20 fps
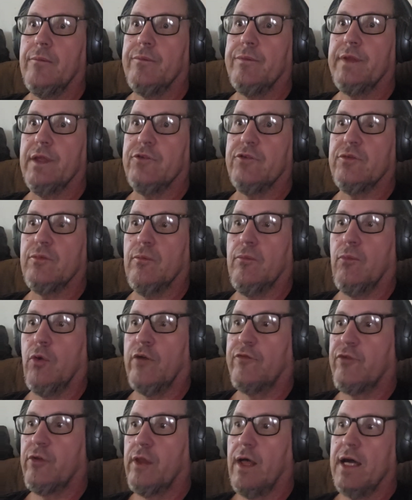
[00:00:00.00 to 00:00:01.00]
that's
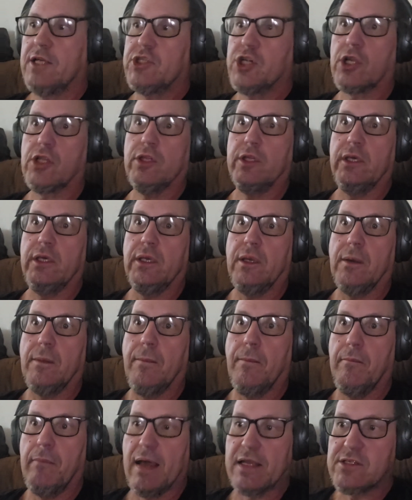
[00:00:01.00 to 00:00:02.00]
morphologically
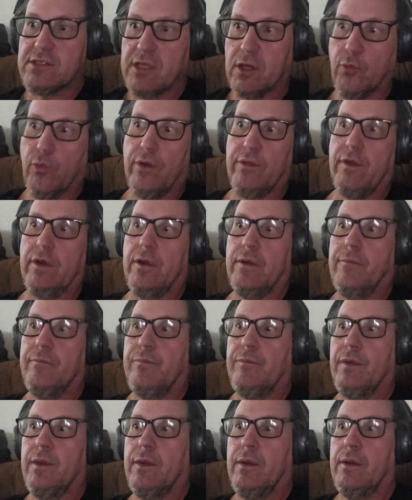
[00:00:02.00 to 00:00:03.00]
messing with it.
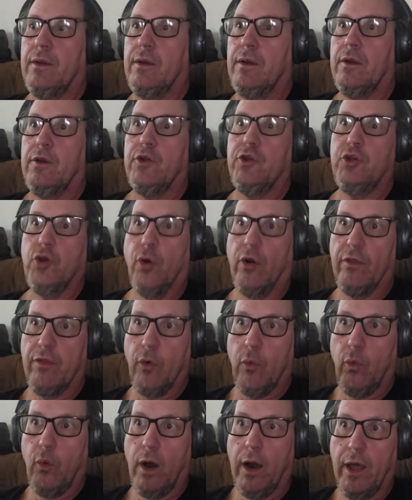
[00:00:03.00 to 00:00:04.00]
You're the
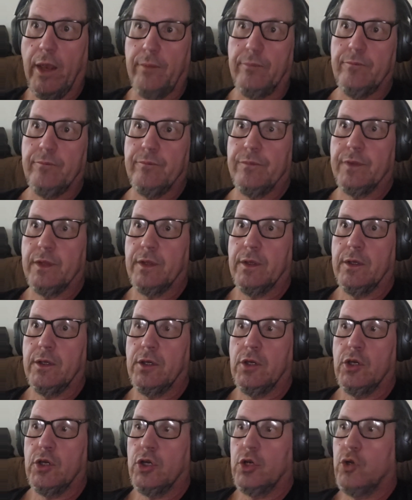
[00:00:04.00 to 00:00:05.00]
one
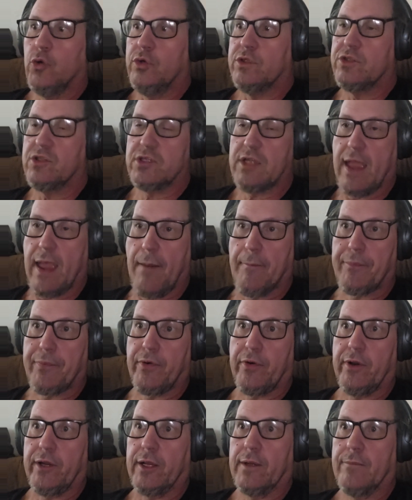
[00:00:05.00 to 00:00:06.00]
who is
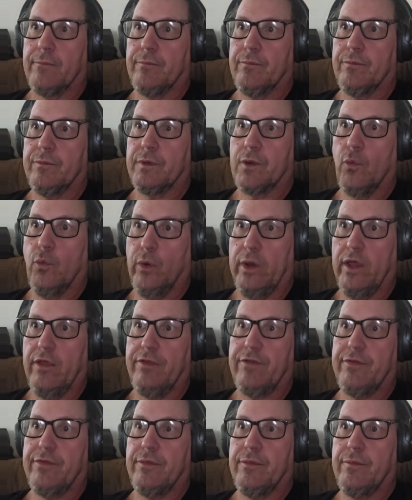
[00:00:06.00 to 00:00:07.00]
tampering
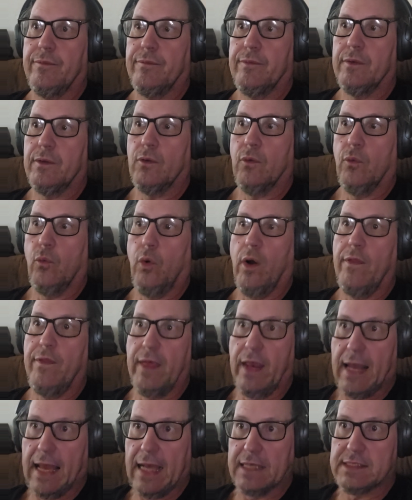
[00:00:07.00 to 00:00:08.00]
with one
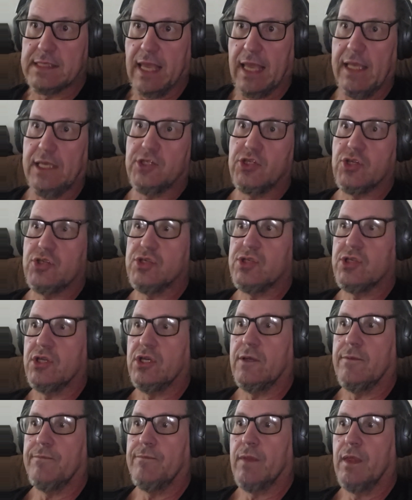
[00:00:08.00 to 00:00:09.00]
that has
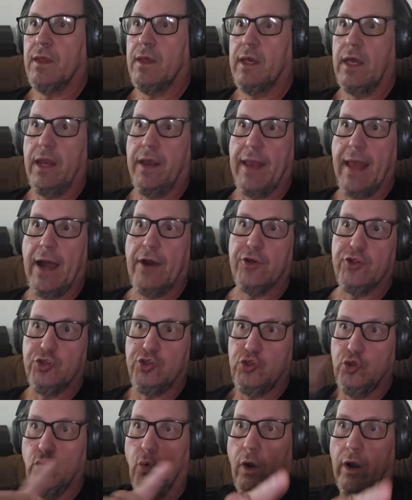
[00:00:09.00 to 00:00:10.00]
agency. And now
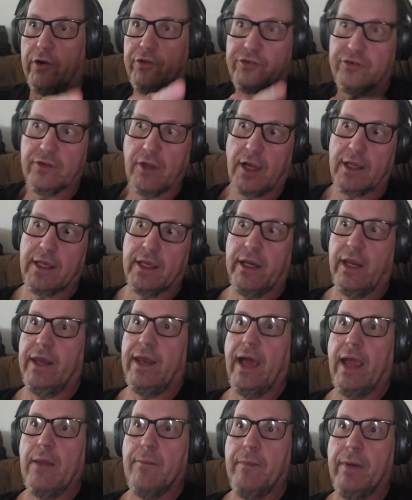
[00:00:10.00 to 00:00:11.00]
you are stuck in a
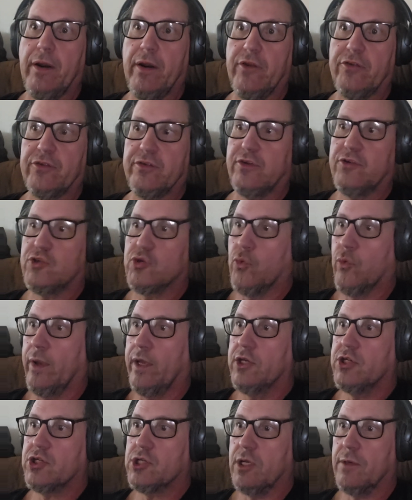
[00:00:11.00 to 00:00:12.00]
nightmarish
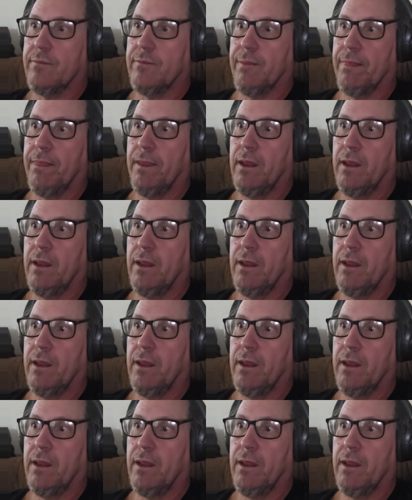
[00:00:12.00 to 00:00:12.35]
situation